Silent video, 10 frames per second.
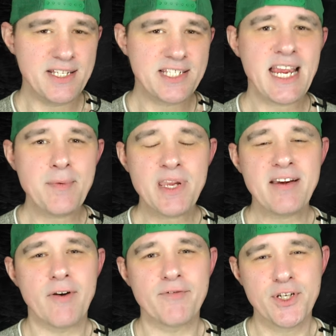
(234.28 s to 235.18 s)
the same
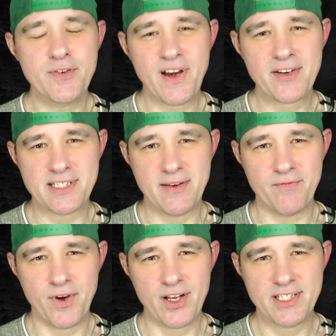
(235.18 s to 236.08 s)
year of
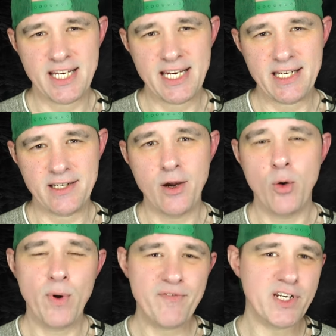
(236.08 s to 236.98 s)
2013,
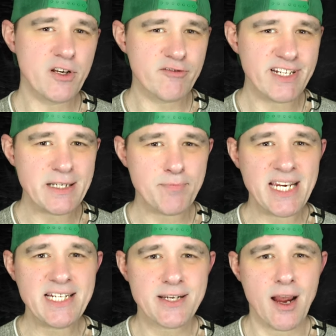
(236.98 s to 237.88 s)
with an agreed
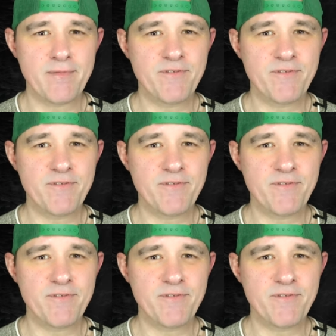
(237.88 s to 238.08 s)
meet time